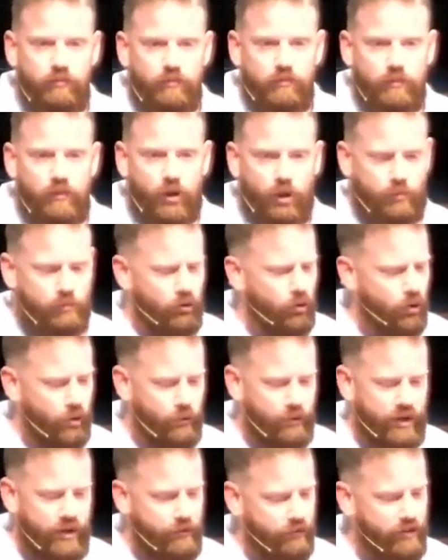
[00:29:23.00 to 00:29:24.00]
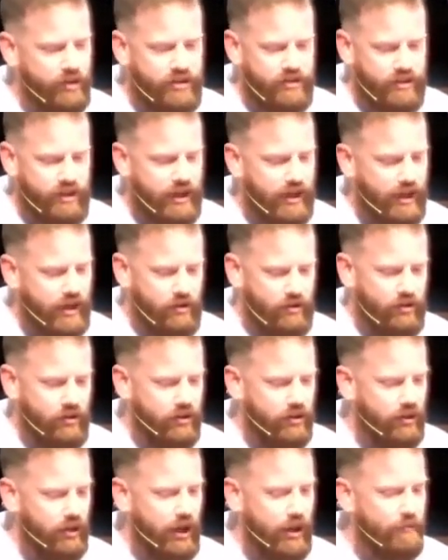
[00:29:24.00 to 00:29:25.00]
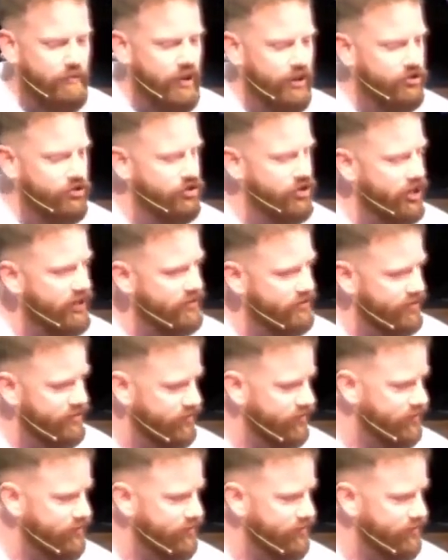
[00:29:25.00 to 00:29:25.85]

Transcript: oh boy, we, we stake out the claim that Jesus